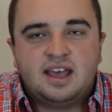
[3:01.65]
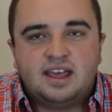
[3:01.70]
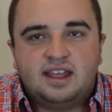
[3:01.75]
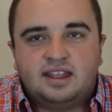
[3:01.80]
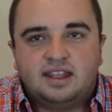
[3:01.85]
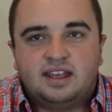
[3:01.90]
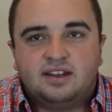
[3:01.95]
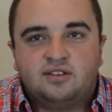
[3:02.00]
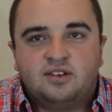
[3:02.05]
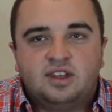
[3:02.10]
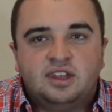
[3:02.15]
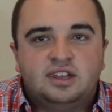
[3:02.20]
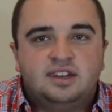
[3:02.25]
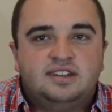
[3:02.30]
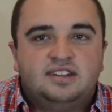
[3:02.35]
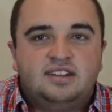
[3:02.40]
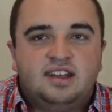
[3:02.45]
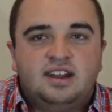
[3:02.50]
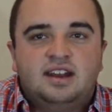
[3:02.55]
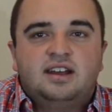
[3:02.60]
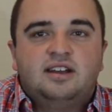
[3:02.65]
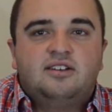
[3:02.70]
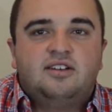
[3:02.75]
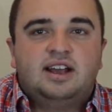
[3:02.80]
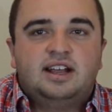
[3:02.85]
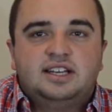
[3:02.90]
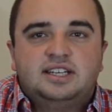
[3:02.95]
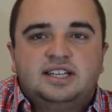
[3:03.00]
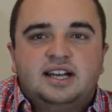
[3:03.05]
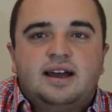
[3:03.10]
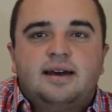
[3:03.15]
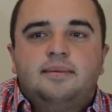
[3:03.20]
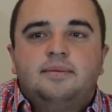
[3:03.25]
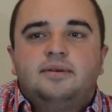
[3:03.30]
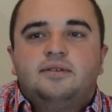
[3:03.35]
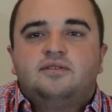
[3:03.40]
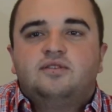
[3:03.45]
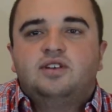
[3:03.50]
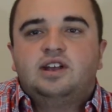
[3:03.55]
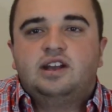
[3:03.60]
they really did a great
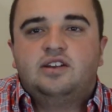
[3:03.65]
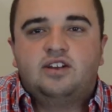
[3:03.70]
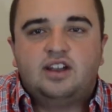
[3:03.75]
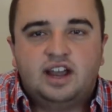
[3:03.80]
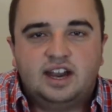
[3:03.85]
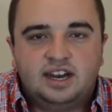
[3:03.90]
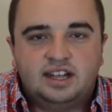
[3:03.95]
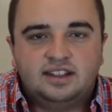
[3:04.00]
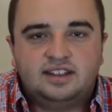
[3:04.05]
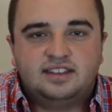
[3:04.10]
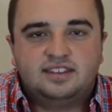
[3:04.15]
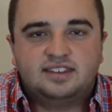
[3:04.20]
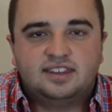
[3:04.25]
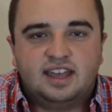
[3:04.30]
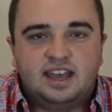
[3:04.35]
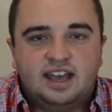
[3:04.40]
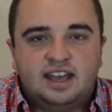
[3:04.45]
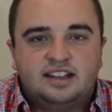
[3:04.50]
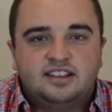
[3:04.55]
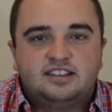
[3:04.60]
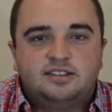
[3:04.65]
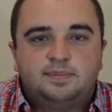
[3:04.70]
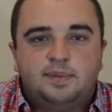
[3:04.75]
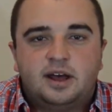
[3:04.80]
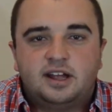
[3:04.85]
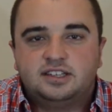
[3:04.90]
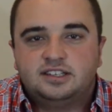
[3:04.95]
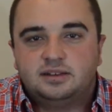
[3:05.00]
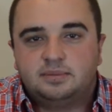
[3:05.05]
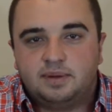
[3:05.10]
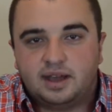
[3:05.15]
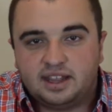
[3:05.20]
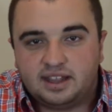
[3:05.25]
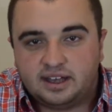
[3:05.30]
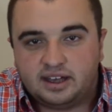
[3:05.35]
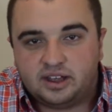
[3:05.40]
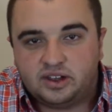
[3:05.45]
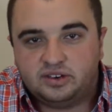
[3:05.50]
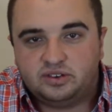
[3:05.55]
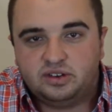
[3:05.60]
job recreating these lands, sponsored by the
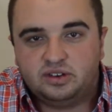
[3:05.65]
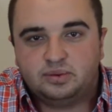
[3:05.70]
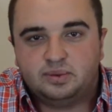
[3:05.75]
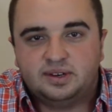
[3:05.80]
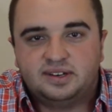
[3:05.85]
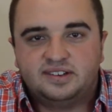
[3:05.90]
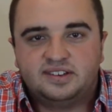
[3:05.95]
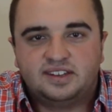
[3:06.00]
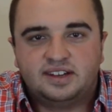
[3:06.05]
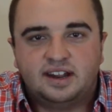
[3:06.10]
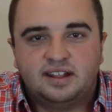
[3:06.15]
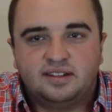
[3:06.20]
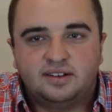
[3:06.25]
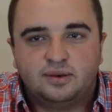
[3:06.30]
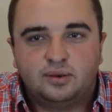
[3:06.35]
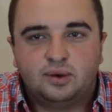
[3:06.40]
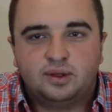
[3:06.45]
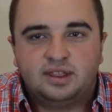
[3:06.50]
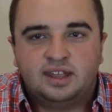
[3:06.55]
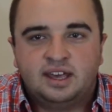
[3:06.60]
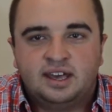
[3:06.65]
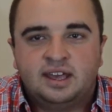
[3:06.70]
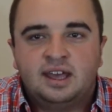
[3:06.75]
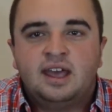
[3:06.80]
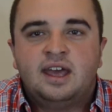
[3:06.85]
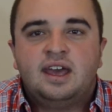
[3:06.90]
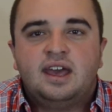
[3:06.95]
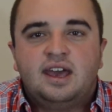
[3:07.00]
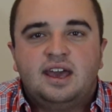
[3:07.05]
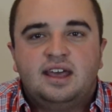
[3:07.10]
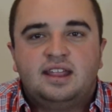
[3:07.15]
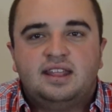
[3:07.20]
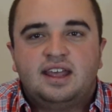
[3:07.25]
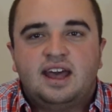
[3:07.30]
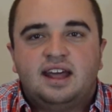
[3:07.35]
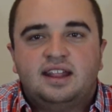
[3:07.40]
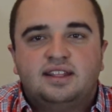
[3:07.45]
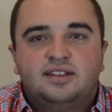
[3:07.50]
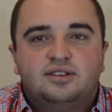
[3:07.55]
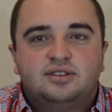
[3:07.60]
countries, which is another cool thing, in
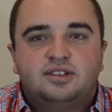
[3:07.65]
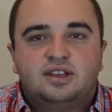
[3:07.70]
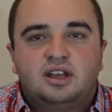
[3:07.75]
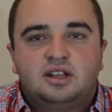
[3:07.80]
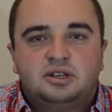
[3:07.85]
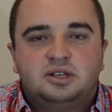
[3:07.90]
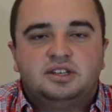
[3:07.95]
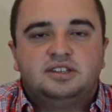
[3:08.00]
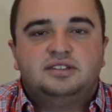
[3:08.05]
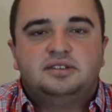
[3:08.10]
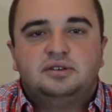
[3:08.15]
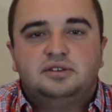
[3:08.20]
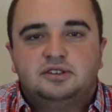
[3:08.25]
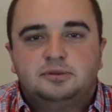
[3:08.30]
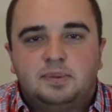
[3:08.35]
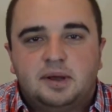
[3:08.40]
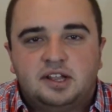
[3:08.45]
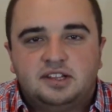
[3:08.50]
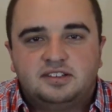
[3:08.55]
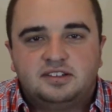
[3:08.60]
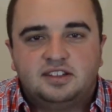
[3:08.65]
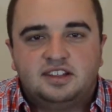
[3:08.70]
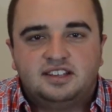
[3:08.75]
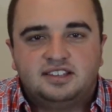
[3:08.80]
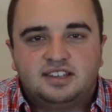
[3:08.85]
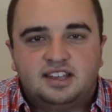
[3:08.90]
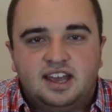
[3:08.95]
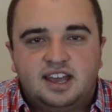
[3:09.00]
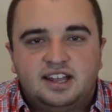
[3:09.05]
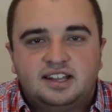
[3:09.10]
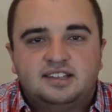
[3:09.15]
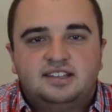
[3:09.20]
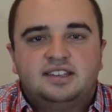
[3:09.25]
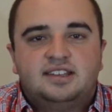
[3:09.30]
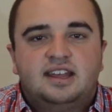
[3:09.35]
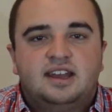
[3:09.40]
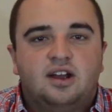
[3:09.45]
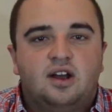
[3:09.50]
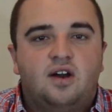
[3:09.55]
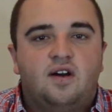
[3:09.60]
that those countries do sponsor these lands.
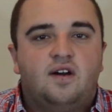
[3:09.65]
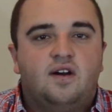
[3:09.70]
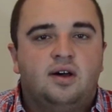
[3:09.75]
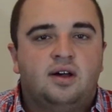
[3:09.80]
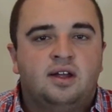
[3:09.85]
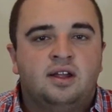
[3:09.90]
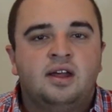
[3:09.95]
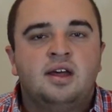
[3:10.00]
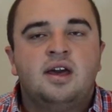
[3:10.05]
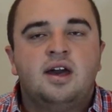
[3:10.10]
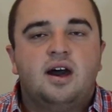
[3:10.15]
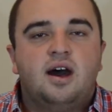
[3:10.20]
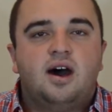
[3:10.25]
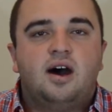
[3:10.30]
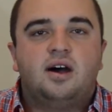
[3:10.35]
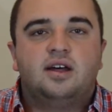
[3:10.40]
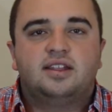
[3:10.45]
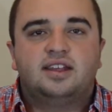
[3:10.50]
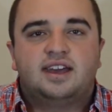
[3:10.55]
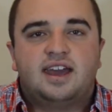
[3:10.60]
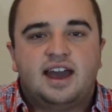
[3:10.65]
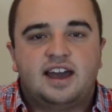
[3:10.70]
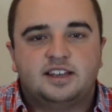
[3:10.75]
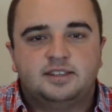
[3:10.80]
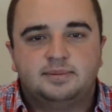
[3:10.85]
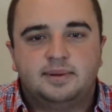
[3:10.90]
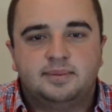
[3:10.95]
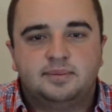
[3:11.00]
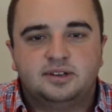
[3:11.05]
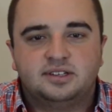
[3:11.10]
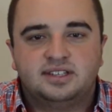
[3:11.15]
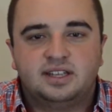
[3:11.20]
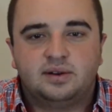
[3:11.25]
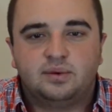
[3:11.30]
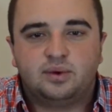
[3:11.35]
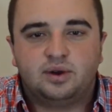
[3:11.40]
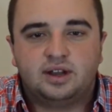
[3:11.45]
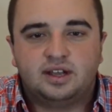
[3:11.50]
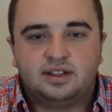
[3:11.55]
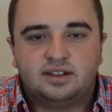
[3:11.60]
They are all the cast members that
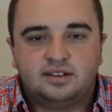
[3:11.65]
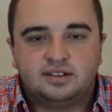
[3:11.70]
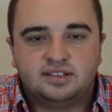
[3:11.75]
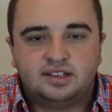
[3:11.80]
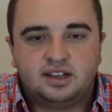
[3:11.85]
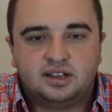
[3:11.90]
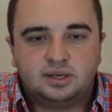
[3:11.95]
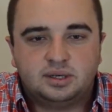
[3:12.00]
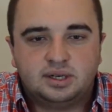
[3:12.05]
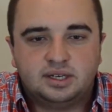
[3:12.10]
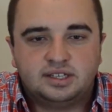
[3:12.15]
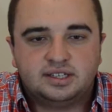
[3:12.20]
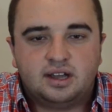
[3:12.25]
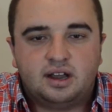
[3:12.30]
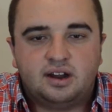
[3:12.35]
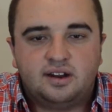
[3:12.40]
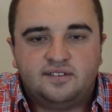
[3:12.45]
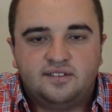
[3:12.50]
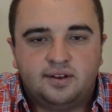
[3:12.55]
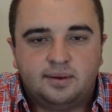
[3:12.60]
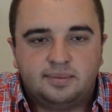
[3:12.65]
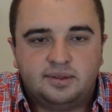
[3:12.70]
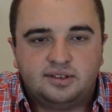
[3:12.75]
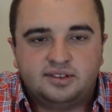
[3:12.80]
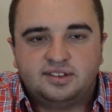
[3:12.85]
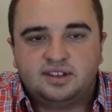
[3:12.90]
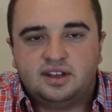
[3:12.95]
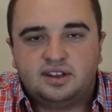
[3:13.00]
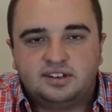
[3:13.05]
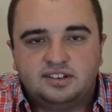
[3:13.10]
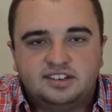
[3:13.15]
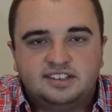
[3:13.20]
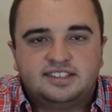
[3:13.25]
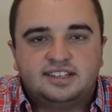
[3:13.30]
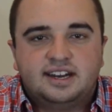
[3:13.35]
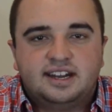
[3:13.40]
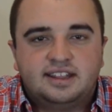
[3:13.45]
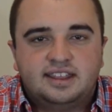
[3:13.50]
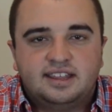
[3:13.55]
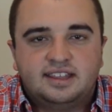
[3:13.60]
work in those countries are from those countries,
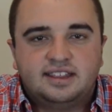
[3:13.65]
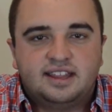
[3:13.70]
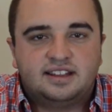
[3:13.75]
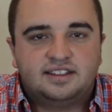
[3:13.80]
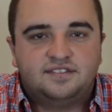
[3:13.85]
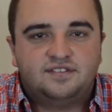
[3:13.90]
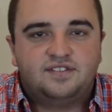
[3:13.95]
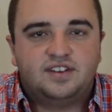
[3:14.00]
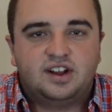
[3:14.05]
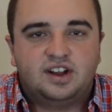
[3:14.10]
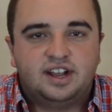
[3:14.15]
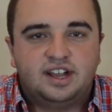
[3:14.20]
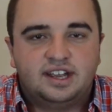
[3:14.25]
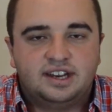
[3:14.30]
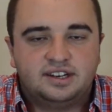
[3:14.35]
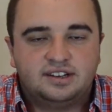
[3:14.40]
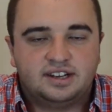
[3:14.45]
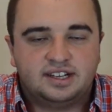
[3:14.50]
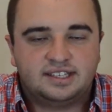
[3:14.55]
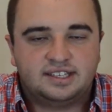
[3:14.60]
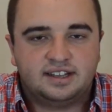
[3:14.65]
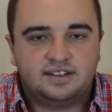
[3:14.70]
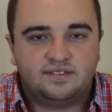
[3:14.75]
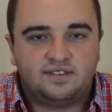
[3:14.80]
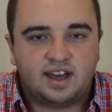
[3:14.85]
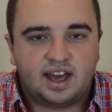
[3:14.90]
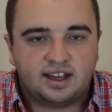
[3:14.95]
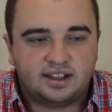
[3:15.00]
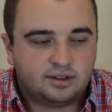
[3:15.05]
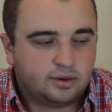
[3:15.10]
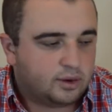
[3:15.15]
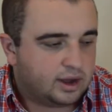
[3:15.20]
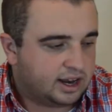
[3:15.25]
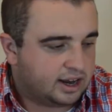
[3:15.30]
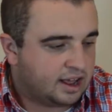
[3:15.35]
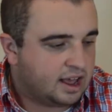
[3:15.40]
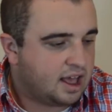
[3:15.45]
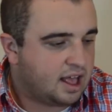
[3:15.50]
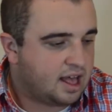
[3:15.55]
and I think that's a very interesting factoid.